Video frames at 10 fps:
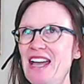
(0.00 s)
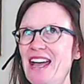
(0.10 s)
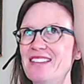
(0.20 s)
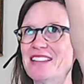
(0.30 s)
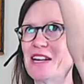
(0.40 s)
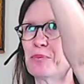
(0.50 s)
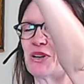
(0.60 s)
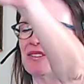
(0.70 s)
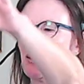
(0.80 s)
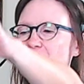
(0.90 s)
And then I
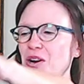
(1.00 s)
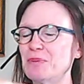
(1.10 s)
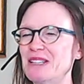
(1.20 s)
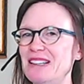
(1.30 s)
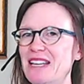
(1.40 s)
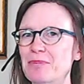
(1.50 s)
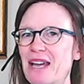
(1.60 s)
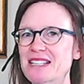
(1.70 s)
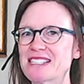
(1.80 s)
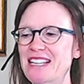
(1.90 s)
bring the arm and the leg
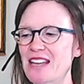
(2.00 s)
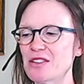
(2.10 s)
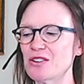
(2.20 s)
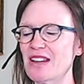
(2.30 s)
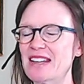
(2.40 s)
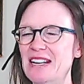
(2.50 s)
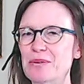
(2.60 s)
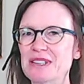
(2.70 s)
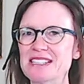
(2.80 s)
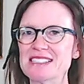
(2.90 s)
back together, and I
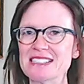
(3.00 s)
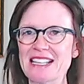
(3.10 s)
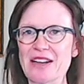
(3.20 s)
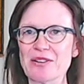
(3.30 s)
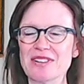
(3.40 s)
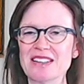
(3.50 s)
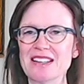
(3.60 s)
release it down.